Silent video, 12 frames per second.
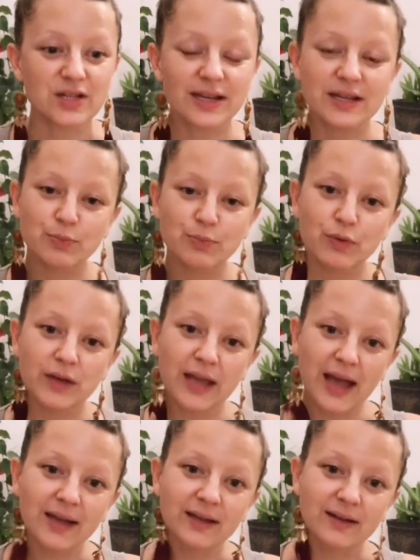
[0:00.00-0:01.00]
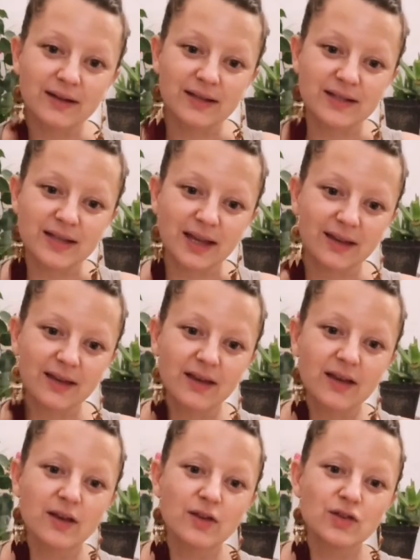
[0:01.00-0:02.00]
it's pretty agonizing
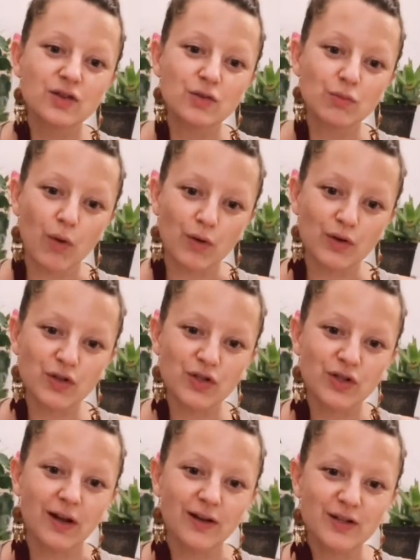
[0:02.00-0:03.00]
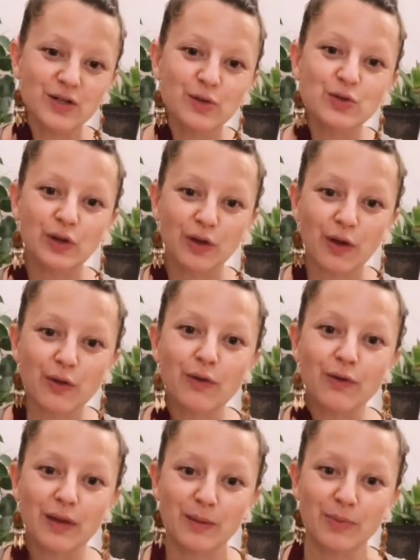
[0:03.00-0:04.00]
to watch our children go through
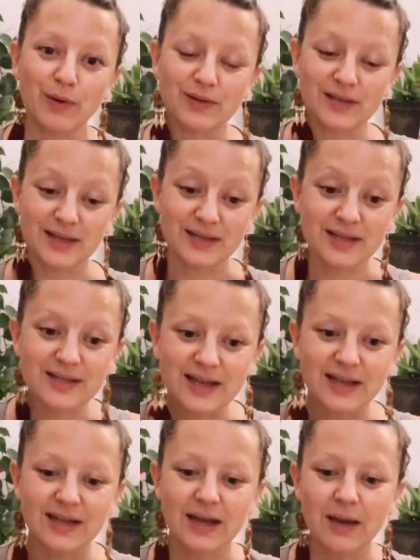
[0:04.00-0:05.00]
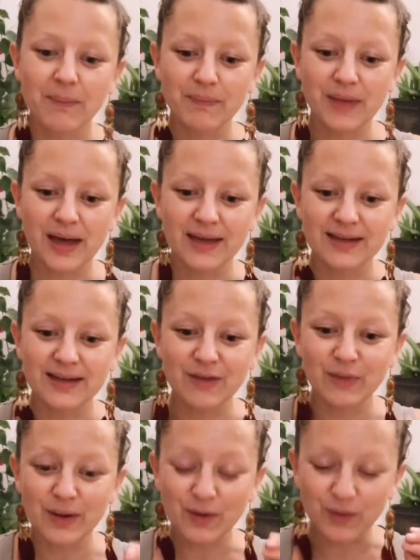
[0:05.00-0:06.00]
that process, isn't it? And if
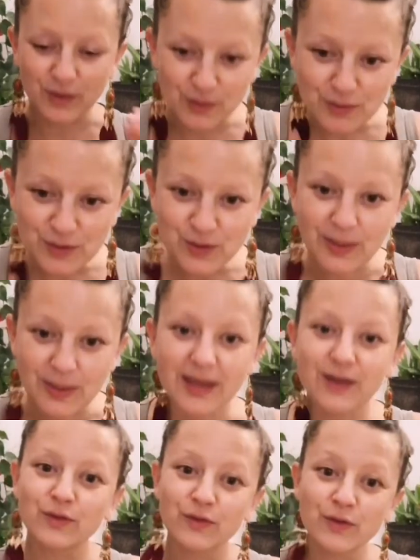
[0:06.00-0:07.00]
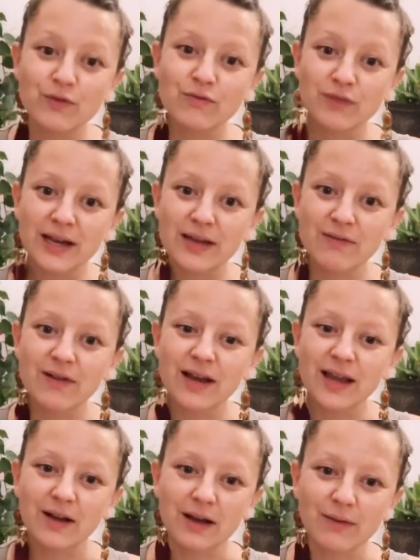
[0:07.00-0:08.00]
we're not used to it, it can feel really, really
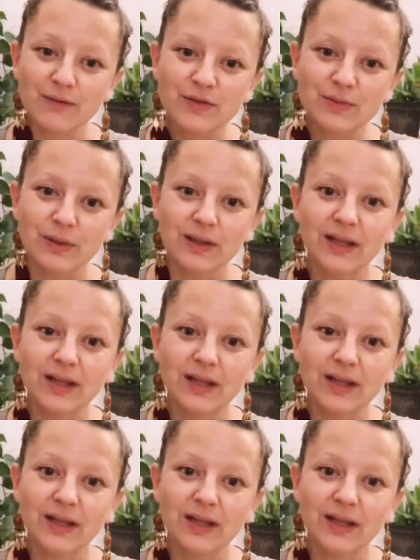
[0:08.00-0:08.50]
uncomfortable